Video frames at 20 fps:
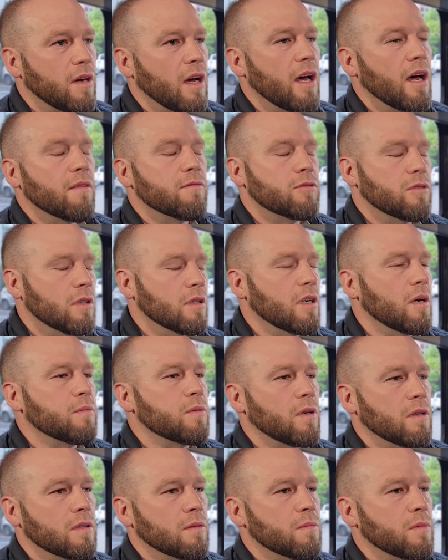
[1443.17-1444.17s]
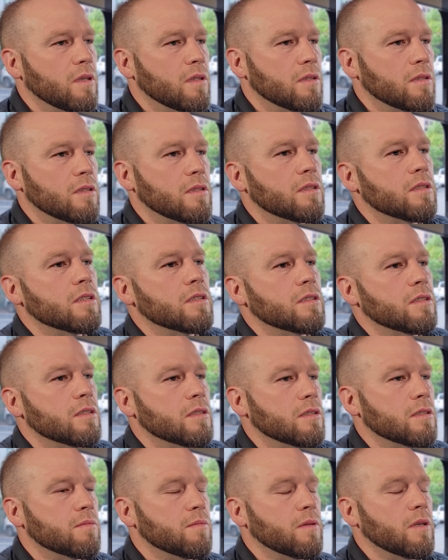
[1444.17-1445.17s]
I have a couple other brothers and
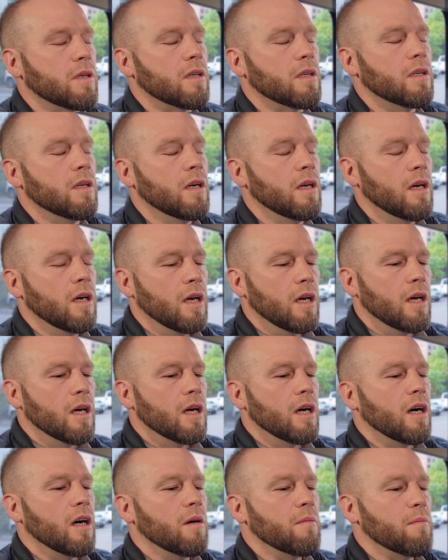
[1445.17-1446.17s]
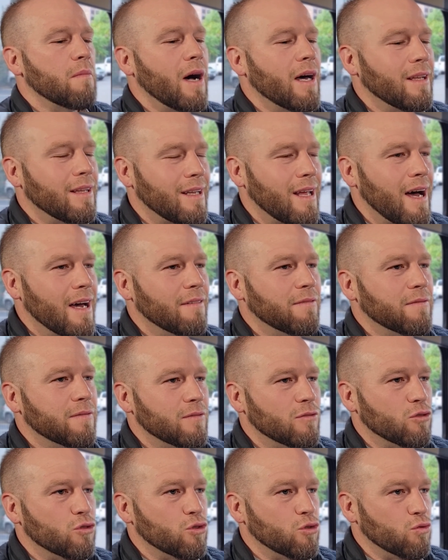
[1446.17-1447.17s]
sisters, but my life
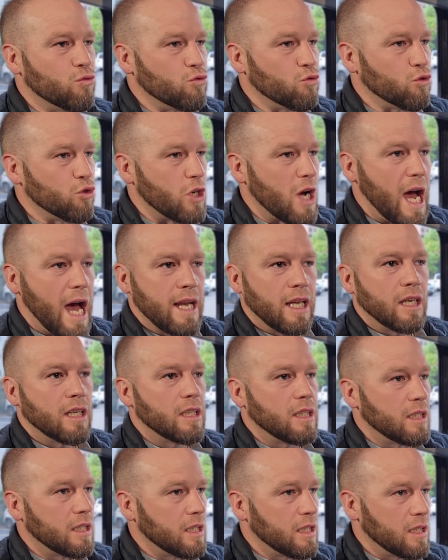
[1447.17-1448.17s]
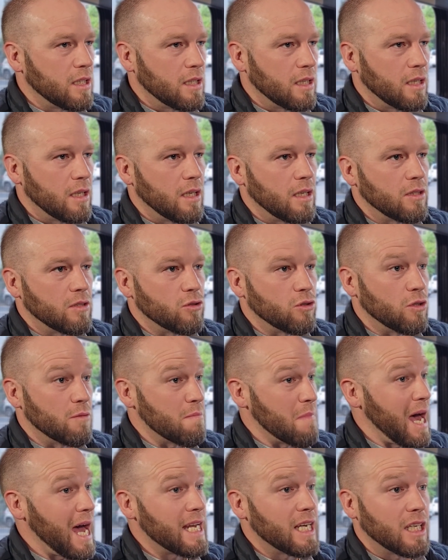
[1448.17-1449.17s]
radically and
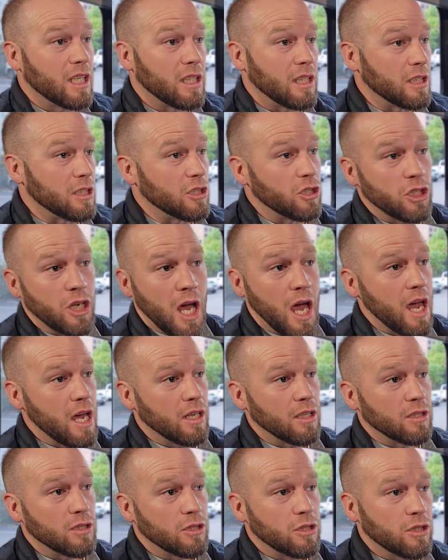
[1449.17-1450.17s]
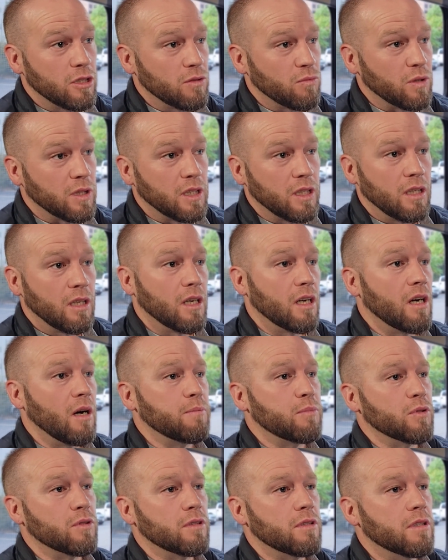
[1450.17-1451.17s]
dramatically changed within a
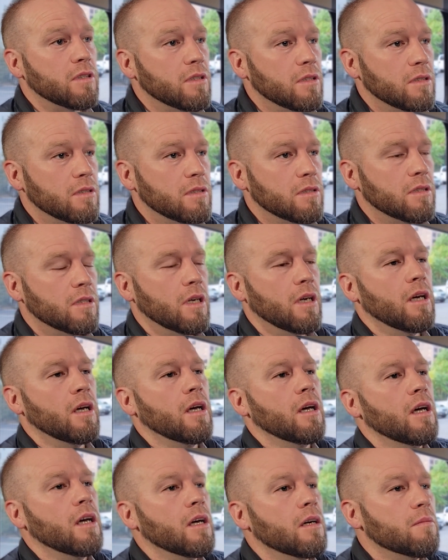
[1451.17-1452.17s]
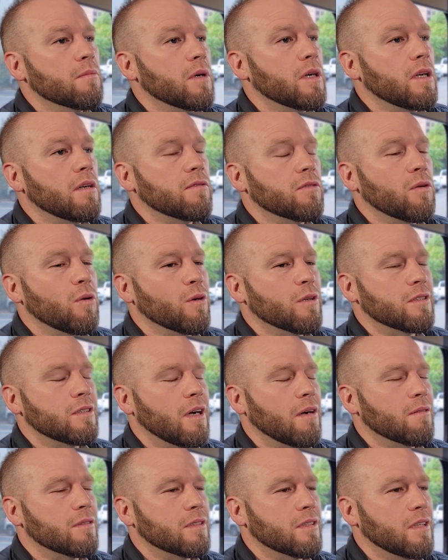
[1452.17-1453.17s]
couple years. But of course,
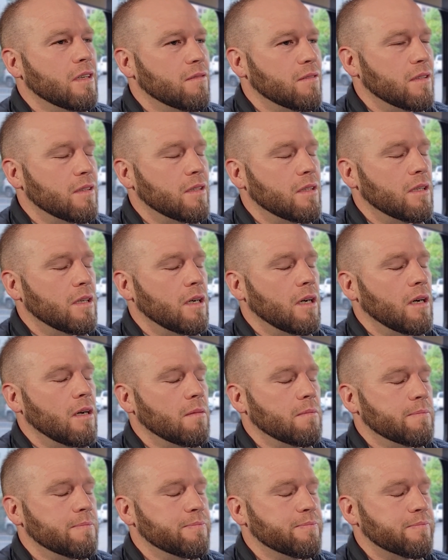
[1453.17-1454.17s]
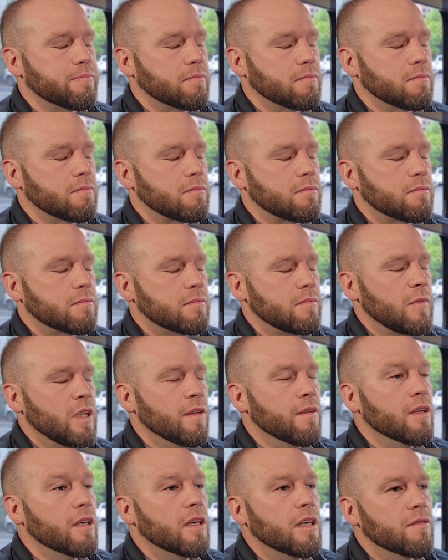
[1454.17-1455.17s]
I was given
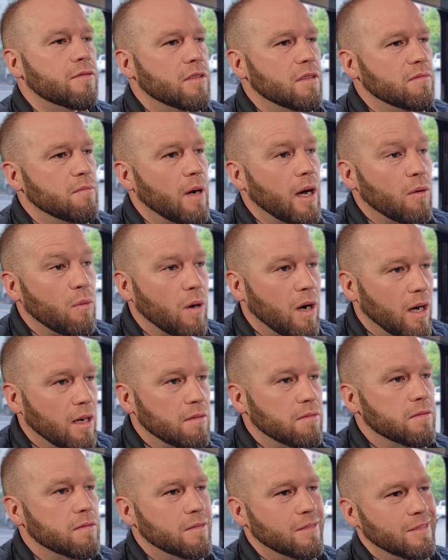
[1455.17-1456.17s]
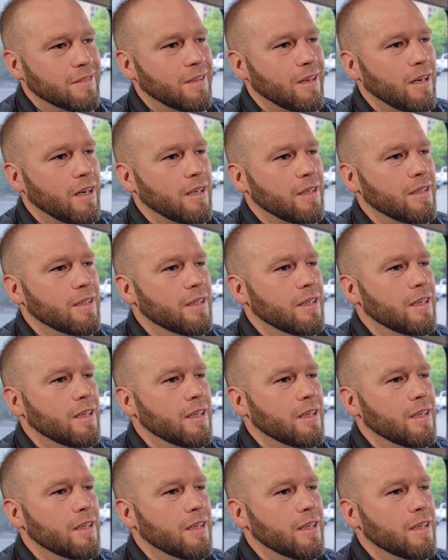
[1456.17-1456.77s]
the gift of my wife, right?